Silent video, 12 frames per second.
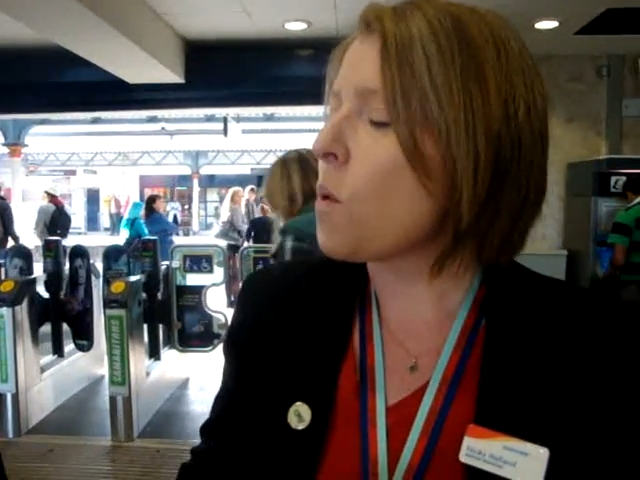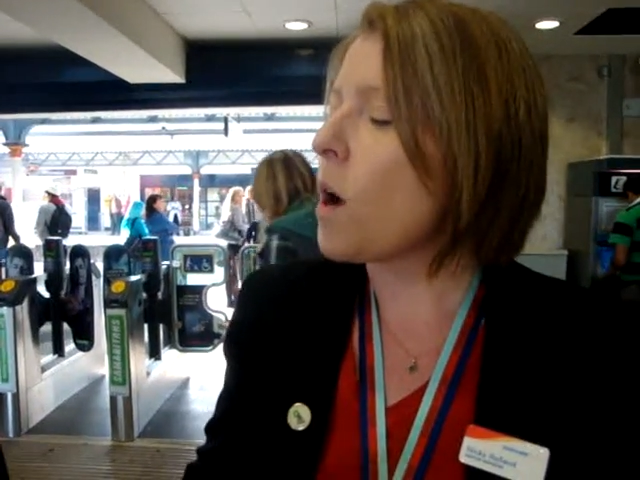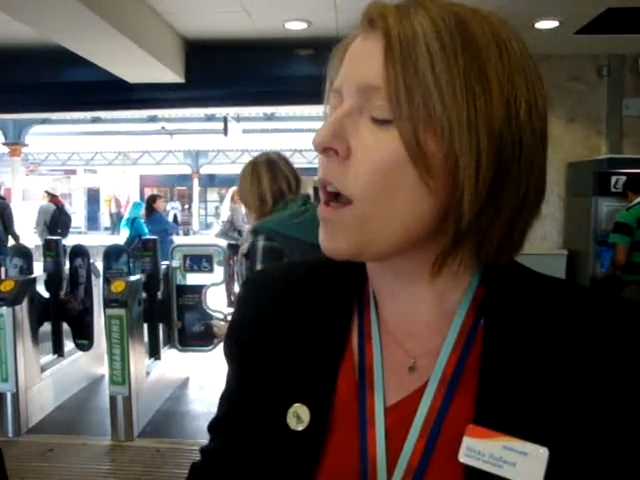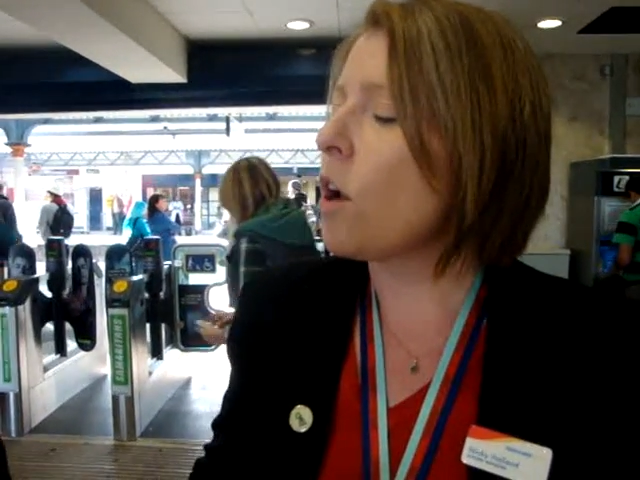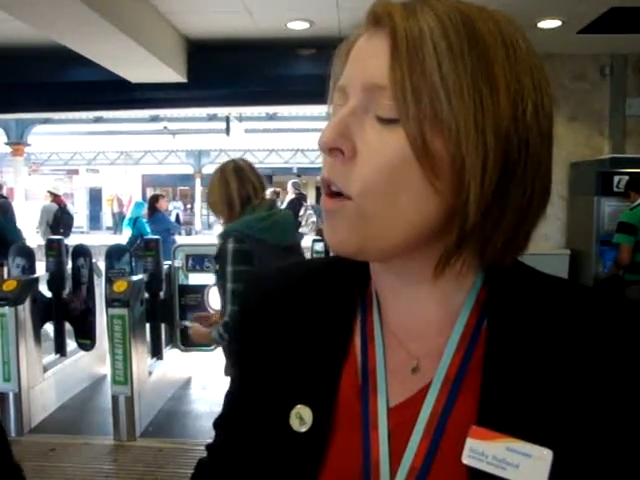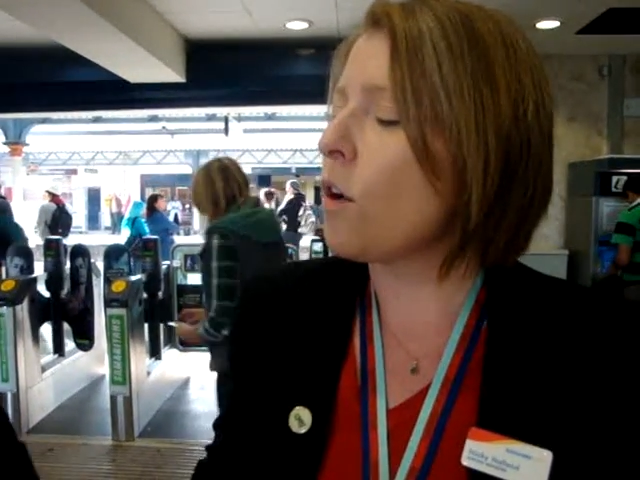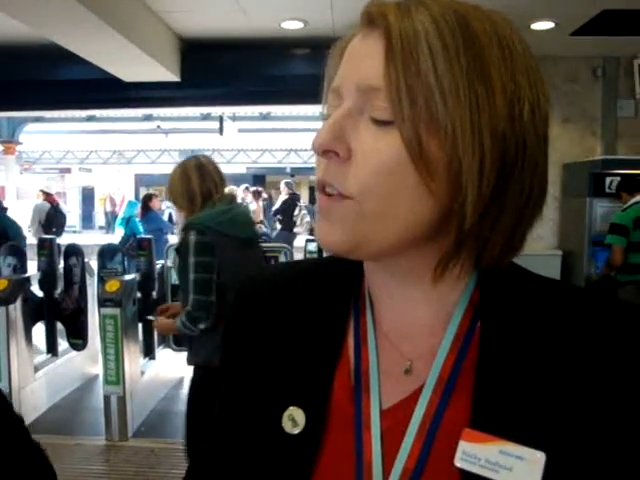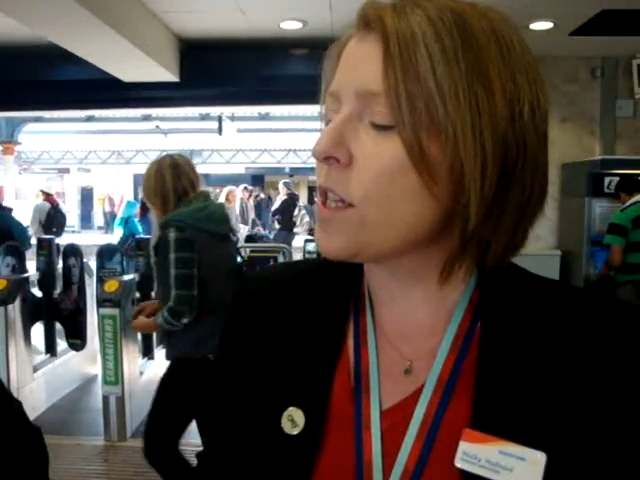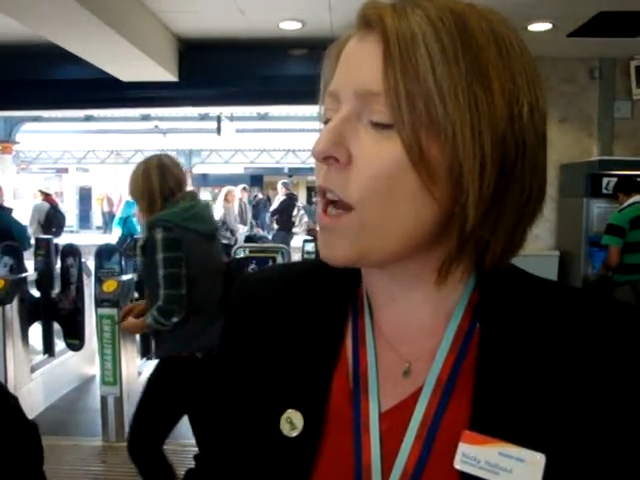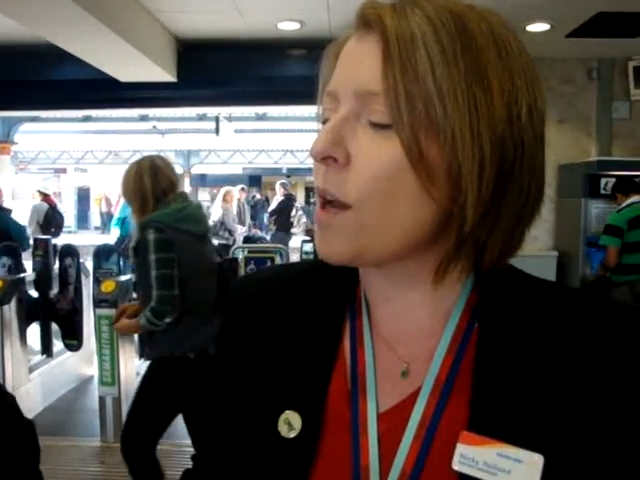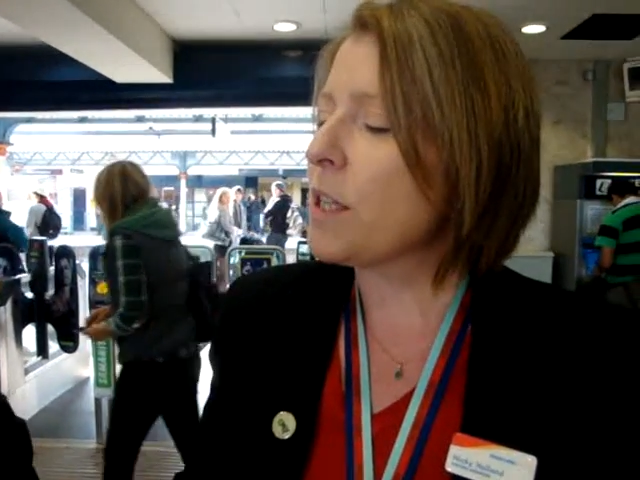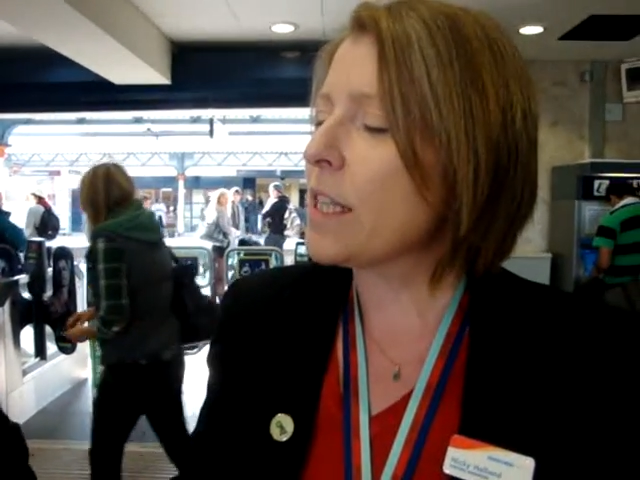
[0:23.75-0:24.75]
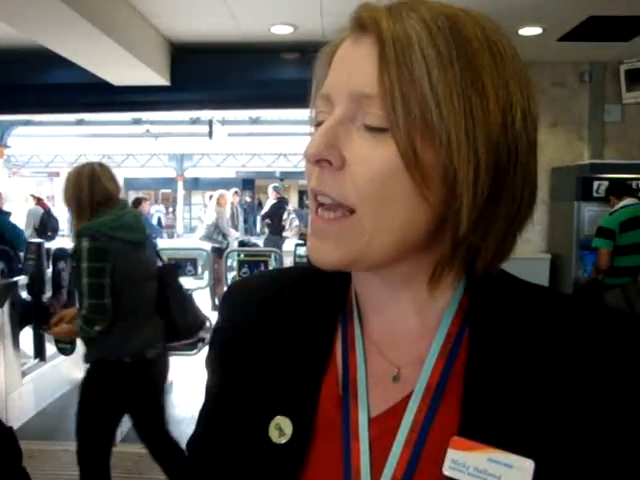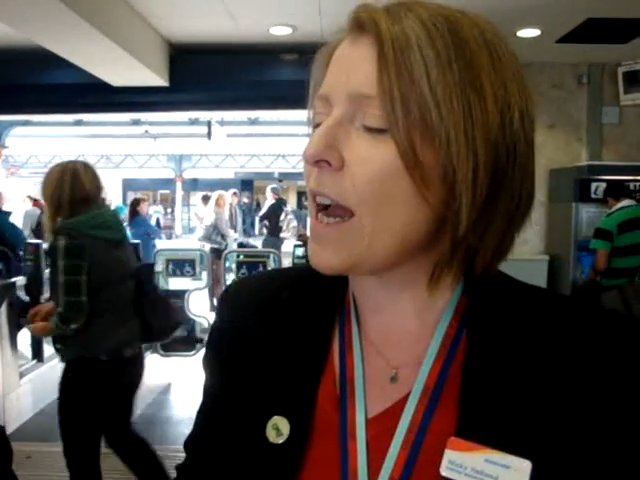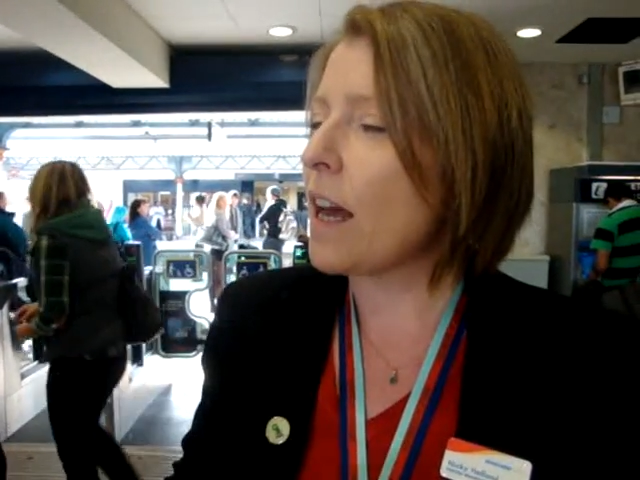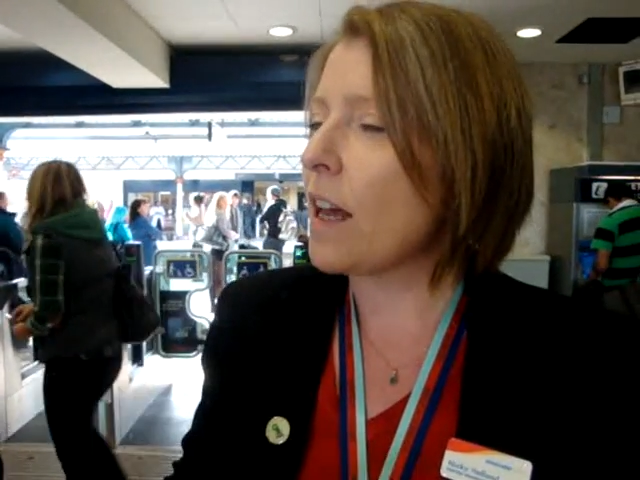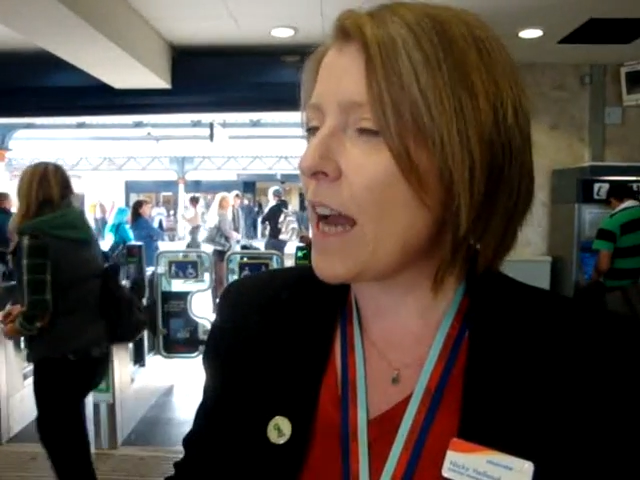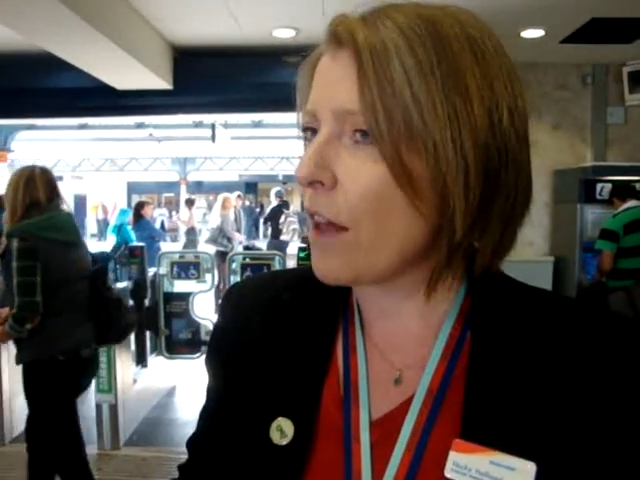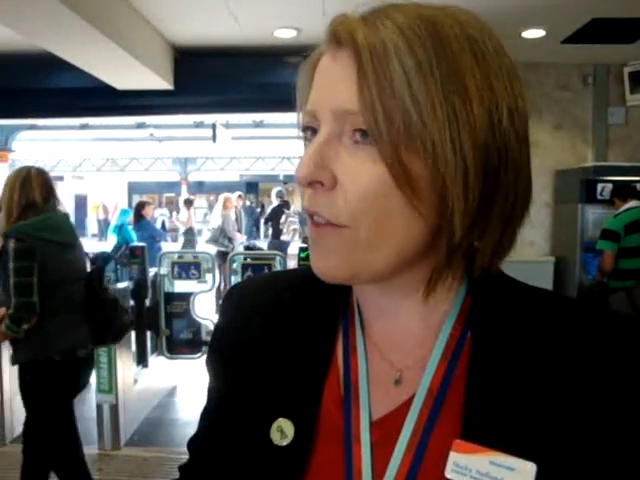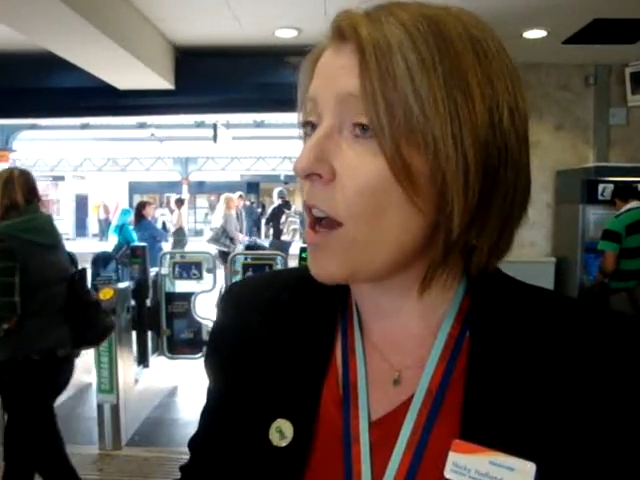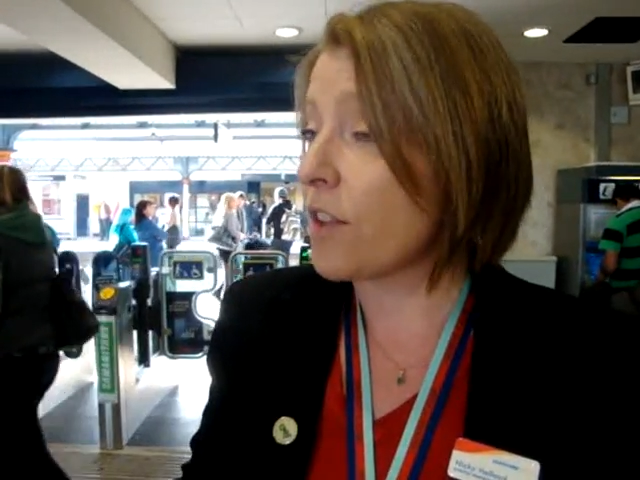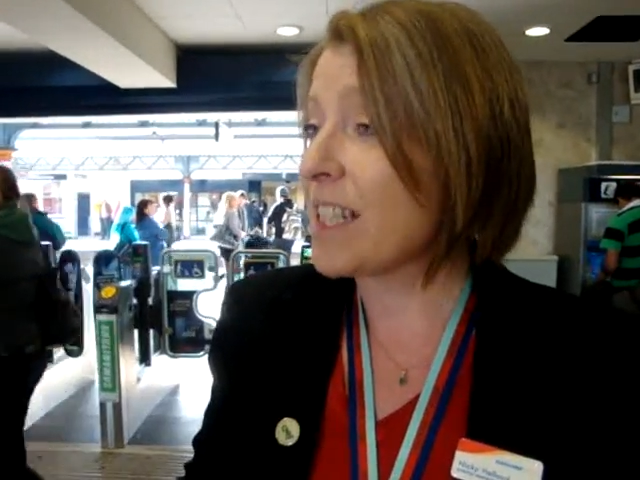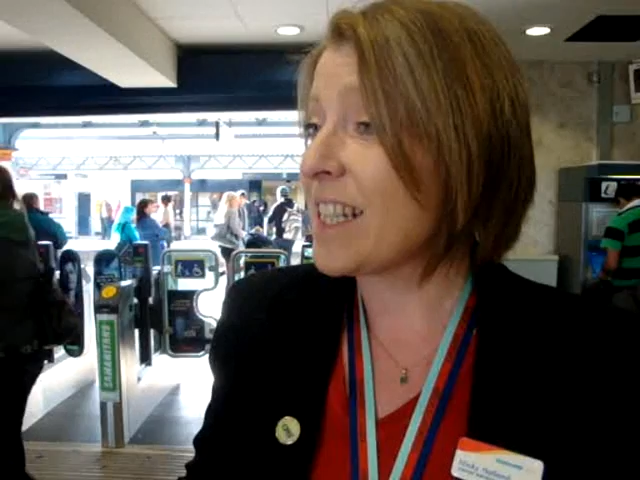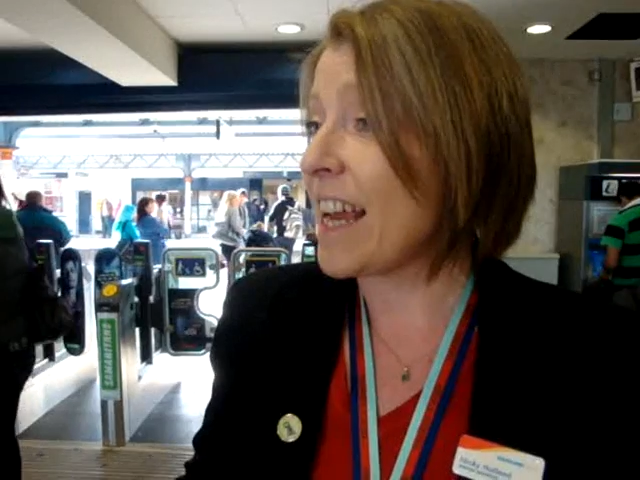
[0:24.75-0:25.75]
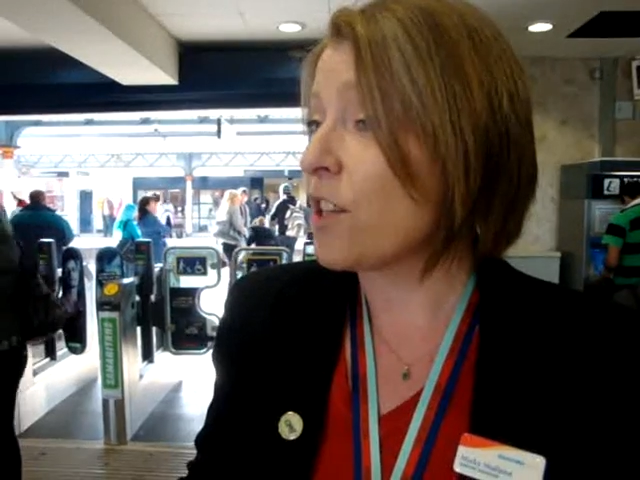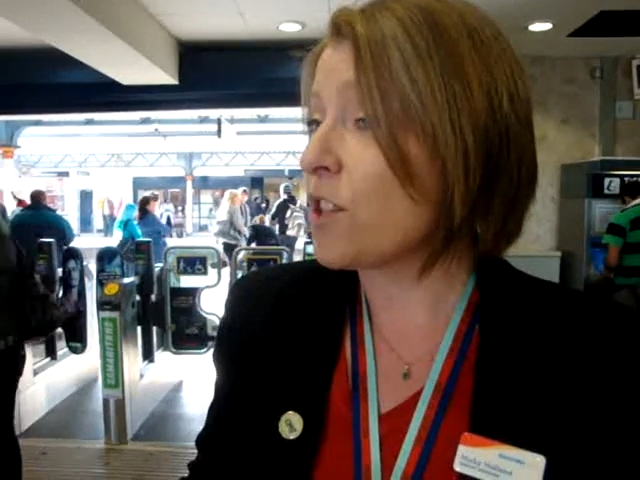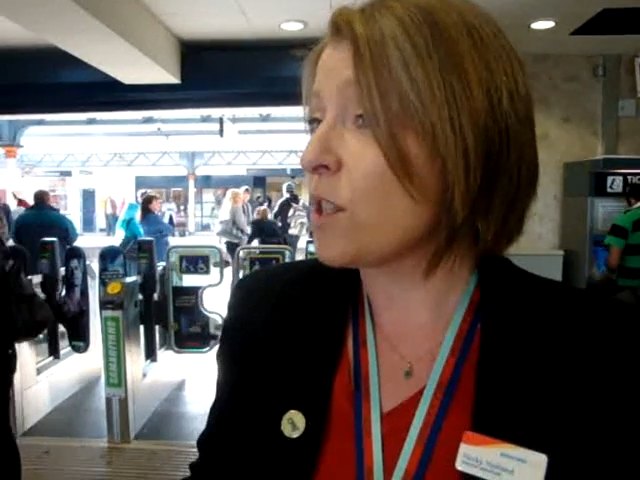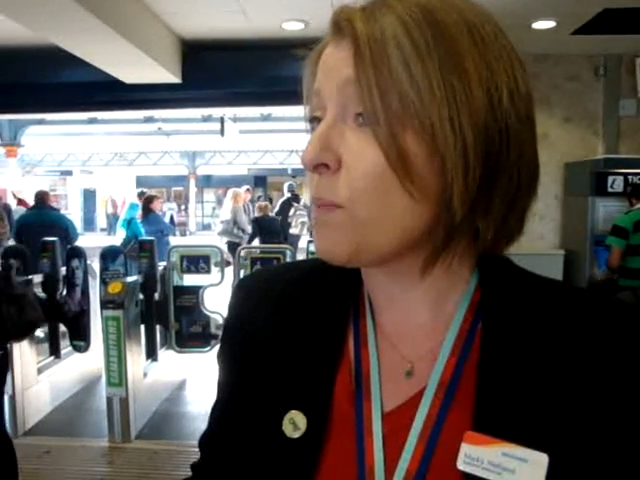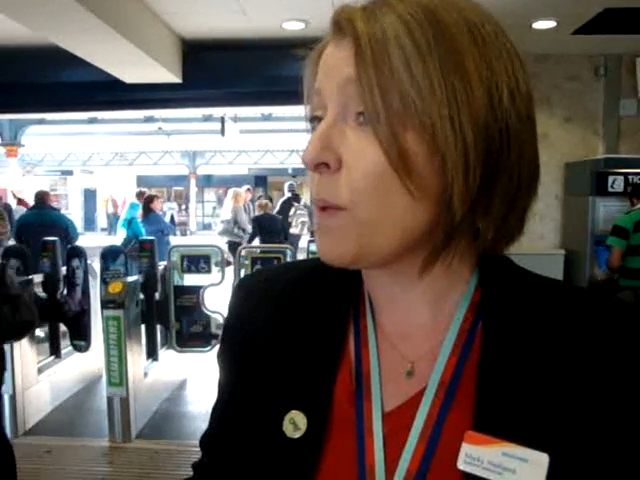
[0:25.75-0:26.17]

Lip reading: quite a lot of the time at other stations,